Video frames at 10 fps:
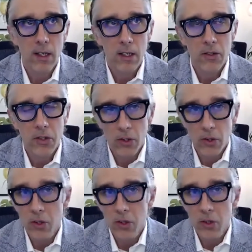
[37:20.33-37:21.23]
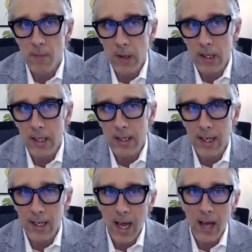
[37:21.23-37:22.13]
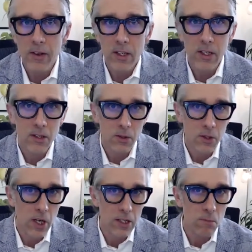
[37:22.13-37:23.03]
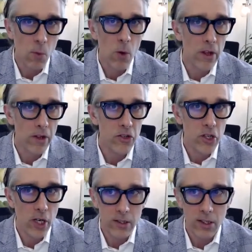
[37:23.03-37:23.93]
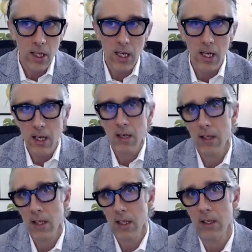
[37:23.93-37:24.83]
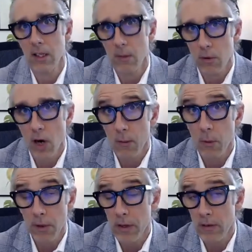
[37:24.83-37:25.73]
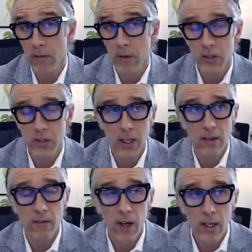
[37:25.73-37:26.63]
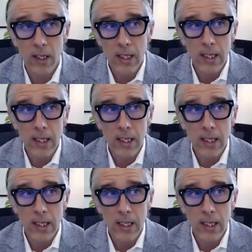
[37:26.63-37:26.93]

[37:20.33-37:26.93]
solutions in the market that allow you to address more than just the problem that you first identified,